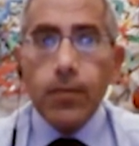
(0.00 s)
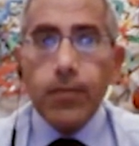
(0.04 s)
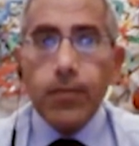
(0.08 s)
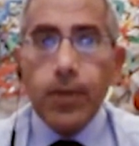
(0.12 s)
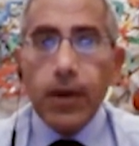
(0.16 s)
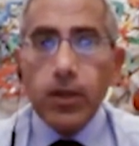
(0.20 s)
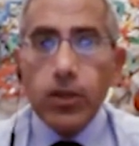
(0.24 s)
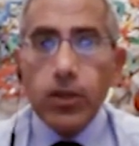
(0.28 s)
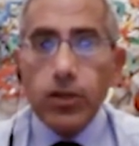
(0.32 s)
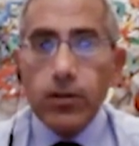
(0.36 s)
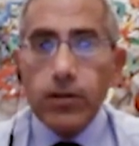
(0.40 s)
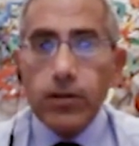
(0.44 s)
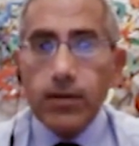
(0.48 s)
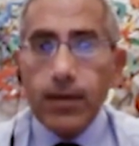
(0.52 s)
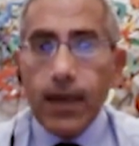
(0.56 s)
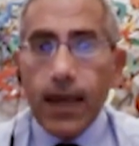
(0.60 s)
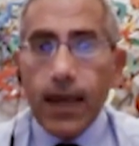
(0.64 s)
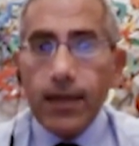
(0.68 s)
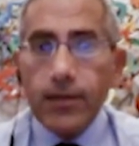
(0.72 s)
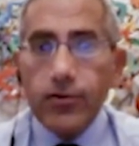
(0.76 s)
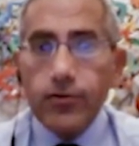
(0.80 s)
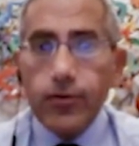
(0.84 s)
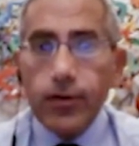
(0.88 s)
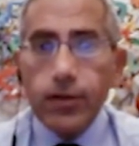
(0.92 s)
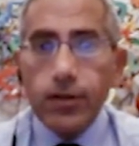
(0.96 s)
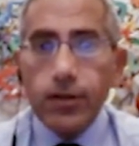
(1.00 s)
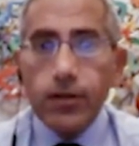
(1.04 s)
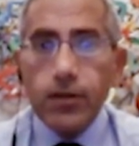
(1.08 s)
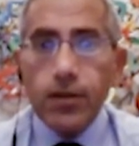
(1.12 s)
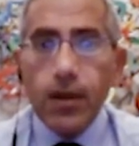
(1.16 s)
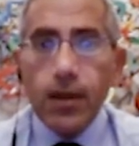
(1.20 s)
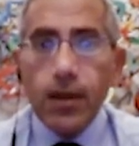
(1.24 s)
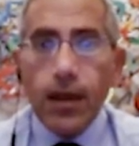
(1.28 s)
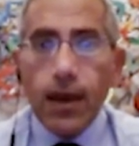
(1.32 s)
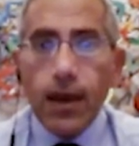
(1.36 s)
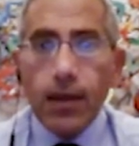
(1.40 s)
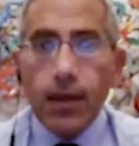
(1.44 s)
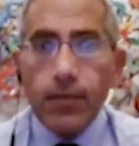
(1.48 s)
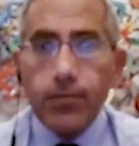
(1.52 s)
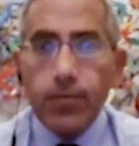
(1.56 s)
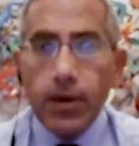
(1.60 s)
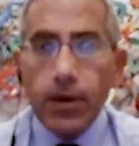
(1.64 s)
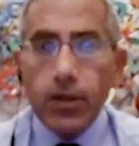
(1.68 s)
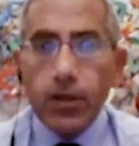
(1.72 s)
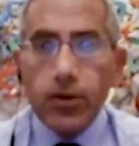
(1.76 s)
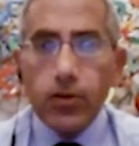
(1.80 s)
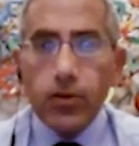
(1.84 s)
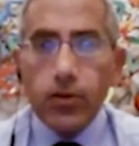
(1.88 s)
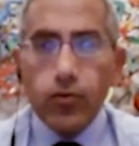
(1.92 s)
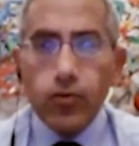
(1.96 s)
patient at risk and
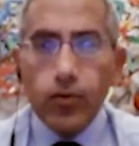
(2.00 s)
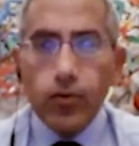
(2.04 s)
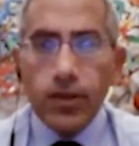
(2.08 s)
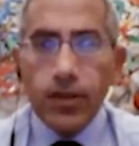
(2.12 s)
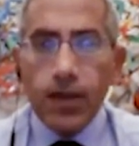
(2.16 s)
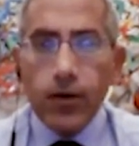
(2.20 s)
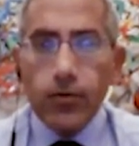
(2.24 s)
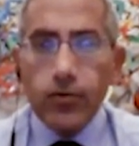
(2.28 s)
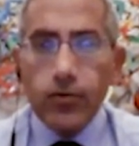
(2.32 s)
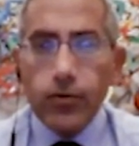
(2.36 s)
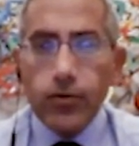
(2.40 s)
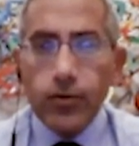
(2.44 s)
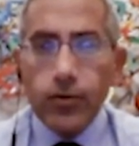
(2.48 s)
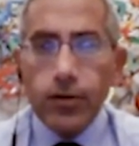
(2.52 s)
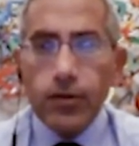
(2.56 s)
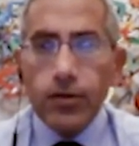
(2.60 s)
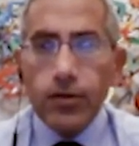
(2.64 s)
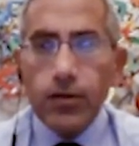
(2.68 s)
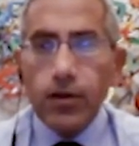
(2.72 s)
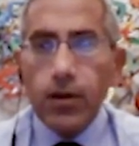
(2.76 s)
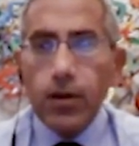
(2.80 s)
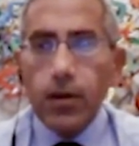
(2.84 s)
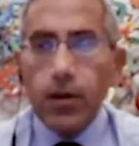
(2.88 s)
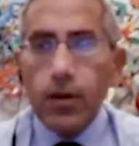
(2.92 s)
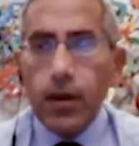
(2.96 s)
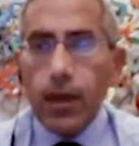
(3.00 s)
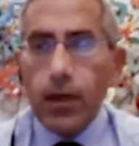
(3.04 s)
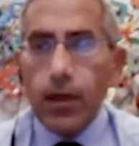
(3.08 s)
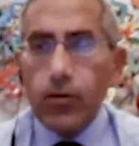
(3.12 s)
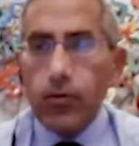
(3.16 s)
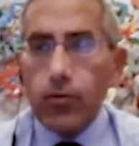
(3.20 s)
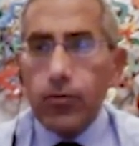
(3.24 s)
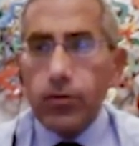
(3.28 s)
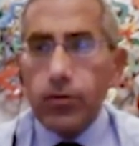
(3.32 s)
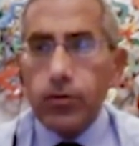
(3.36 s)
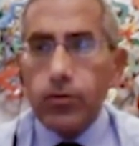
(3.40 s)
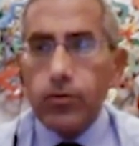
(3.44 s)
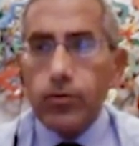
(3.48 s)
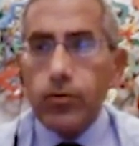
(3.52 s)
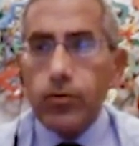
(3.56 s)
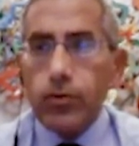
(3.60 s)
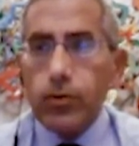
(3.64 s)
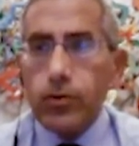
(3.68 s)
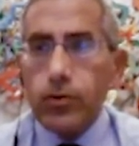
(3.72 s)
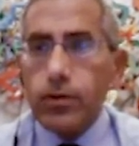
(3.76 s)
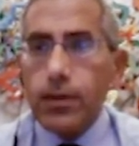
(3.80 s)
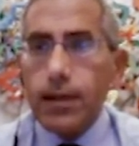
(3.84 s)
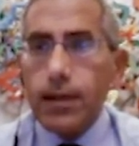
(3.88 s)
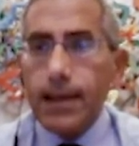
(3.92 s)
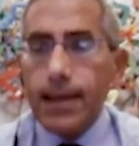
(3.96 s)
patient without risk, and also
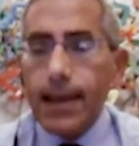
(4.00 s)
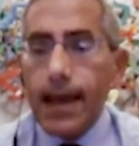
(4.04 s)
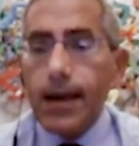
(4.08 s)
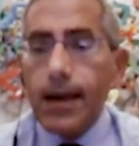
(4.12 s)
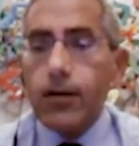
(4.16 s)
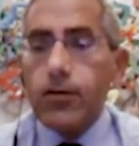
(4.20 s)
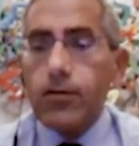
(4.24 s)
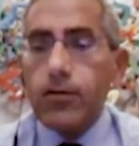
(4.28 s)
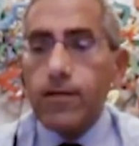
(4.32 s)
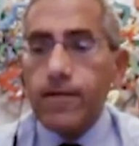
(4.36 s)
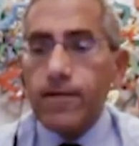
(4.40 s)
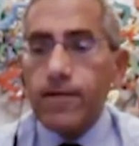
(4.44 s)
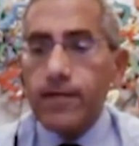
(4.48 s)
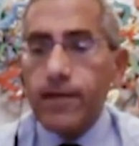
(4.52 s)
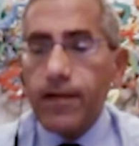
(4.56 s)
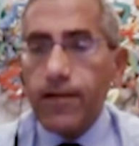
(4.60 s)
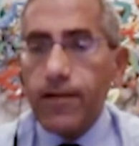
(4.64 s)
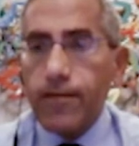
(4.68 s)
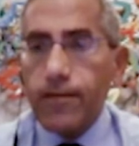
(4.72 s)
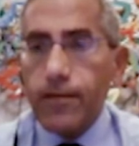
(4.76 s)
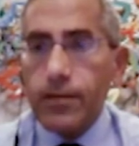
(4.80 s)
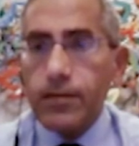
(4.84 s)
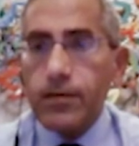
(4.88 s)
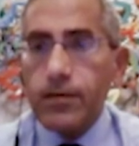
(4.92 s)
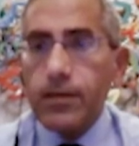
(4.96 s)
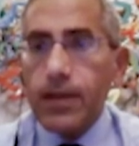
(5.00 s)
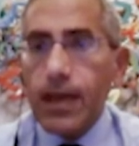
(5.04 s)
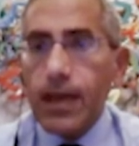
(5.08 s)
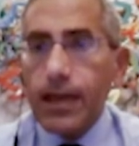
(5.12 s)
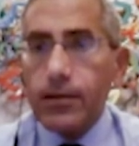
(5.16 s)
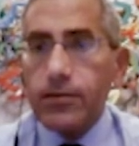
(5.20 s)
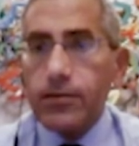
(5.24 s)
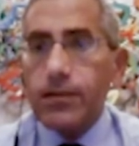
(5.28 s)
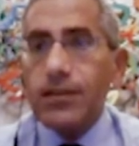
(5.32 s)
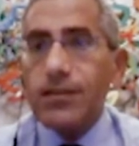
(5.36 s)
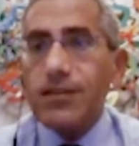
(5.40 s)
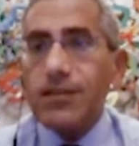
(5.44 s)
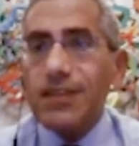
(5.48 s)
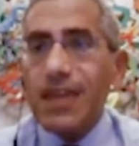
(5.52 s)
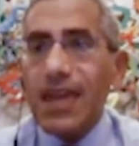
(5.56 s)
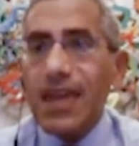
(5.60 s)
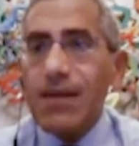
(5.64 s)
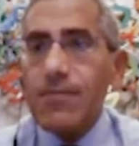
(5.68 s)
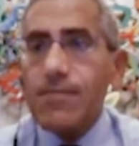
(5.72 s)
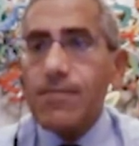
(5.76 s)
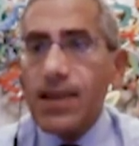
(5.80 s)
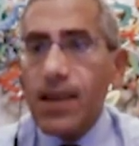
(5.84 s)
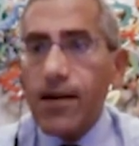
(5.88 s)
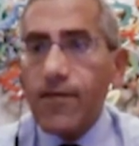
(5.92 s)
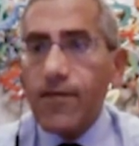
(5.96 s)
the lack of difference and the
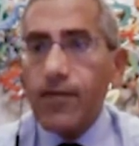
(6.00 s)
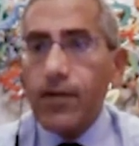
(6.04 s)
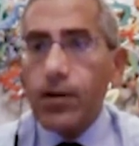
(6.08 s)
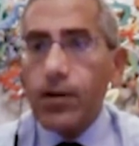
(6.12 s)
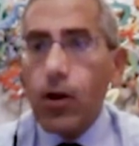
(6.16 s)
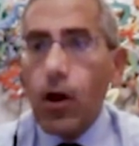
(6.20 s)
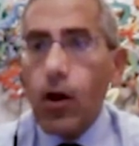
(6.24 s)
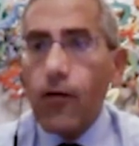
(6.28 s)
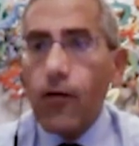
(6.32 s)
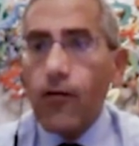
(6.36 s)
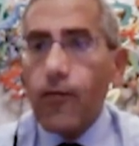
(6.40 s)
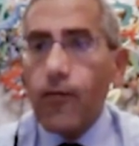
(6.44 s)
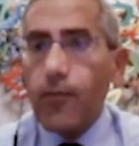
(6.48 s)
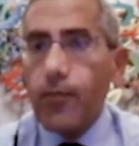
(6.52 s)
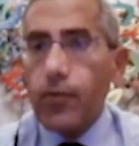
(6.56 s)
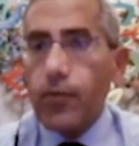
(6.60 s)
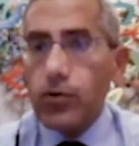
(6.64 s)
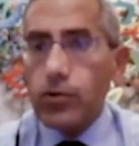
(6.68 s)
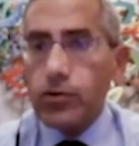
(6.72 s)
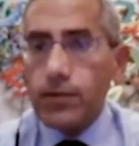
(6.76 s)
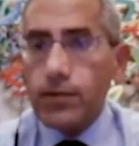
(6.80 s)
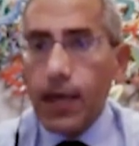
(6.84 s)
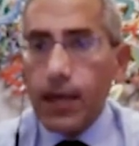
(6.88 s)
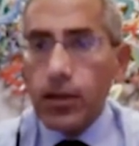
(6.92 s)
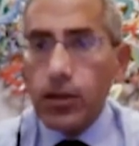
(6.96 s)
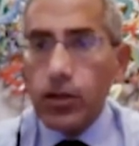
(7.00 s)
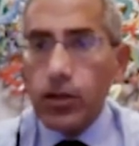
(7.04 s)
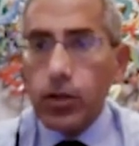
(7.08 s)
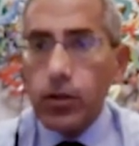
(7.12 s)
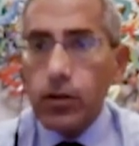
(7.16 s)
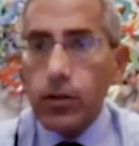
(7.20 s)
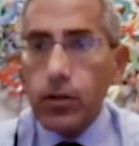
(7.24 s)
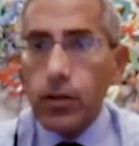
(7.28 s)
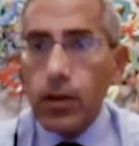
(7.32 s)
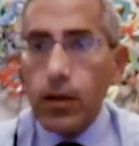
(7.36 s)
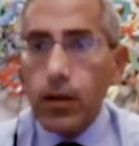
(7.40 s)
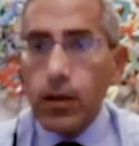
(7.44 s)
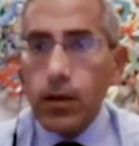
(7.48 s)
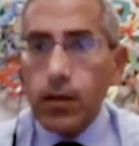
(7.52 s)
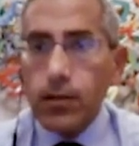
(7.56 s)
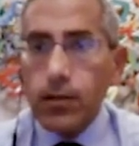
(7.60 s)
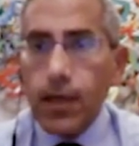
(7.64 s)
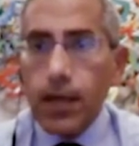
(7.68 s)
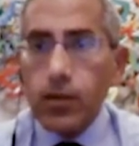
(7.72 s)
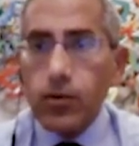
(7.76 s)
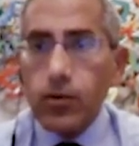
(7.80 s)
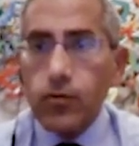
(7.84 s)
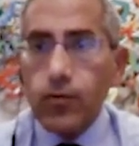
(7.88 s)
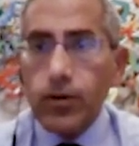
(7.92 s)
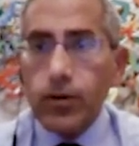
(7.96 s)
same level of protection
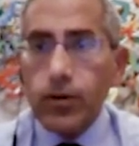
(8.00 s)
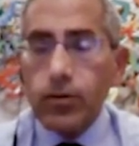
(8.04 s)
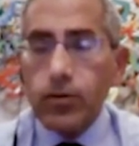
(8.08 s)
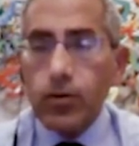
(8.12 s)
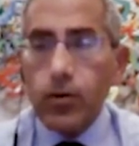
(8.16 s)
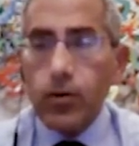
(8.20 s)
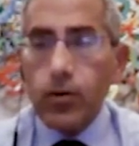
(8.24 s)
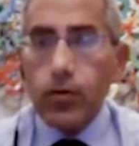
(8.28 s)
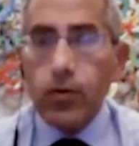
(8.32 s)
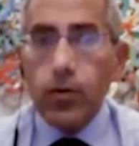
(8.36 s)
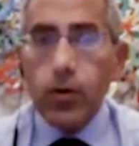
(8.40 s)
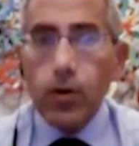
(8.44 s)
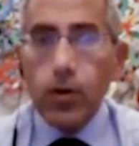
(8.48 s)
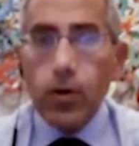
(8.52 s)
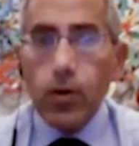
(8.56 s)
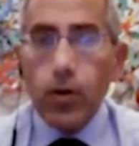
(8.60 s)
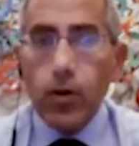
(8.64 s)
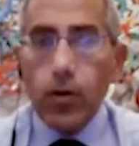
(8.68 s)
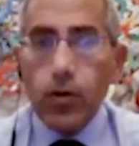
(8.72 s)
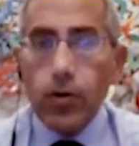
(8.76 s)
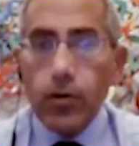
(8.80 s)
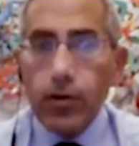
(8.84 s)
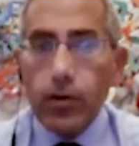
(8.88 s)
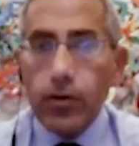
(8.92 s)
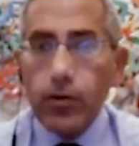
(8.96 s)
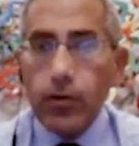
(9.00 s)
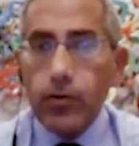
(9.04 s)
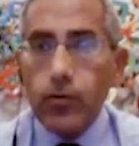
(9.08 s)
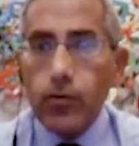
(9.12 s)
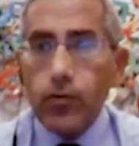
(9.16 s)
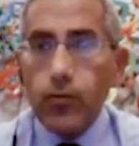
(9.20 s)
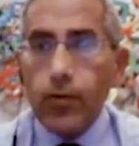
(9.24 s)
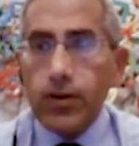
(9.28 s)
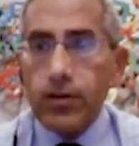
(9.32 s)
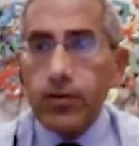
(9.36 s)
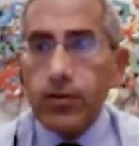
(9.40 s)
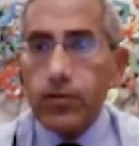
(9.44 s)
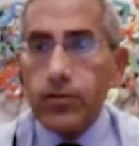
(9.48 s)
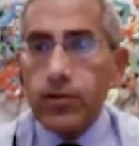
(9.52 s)
that we saw earlier, whether